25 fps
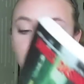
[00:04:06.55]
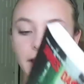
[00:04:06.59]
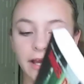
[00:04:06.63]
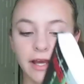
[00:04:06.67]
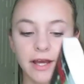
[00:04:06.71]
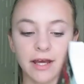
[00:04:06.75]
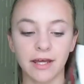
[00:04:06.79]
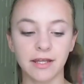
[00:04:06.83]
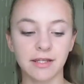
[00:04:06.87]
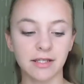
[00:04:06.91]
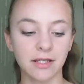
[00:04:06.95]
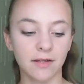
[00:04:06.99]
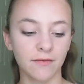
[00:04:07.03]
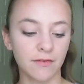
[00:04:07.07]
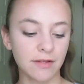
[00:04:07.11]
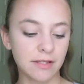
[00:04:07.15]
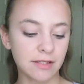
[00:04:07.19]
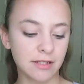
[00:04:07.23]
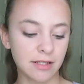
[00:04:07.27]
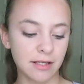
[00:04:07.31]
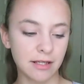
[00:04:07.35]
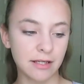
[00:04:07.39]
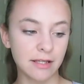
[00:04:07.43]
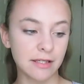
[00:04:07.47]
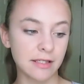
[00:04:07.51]
and
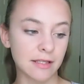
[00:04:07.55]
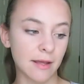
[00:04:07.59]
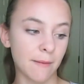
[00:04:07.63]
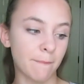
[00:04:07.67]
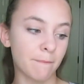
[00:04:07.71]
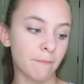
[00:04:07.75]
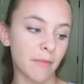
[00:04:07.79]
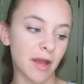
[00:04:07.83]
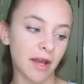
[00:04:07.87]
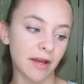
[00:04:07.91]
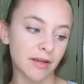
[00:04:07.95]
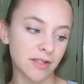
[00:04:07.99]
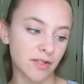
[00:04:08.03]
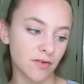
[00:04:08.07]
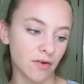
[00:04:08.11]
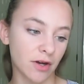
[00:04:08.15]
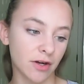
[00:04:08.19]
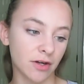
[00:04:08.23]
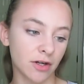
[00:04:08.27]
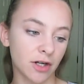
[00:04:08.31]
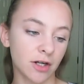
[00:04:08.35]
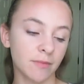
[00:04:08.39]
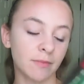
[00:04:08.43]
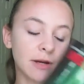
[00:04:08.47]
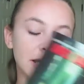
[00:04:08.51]
this is Maze
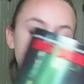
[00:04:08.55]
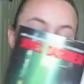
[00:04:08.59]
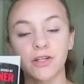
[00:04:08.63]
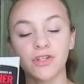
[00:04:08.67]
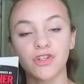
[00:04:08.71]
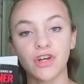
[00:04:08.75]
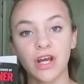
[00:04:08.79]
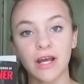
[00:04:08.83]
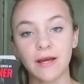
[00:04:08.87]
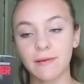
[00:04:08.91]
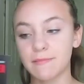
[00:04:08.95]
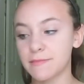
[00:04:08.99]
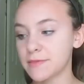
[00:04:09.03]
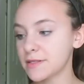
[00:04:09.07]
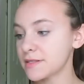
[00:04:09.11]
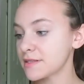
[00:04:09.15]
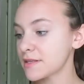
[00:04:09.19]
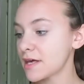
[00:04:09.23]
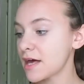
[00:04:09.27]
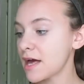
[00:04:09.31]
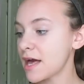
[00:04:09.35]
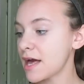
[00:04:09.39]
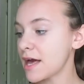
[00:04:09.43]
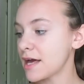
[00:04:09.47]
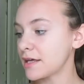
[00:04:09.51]
Runner by
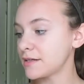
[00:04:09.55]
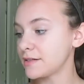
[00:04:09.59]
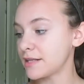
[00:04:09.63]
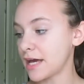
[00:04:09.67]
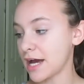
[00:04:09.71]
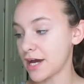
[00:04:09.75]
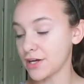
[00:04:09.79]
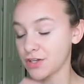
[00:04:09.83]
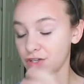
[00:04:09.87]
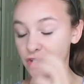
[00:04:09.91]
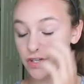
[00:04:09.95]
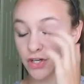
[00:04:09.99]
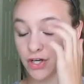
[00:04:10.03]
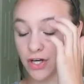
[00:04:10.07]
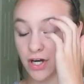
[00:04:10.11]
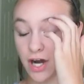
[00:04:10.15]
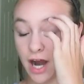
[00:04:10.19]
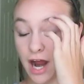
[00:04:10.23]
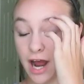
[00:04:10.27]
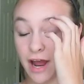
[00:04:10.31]
James Dashner.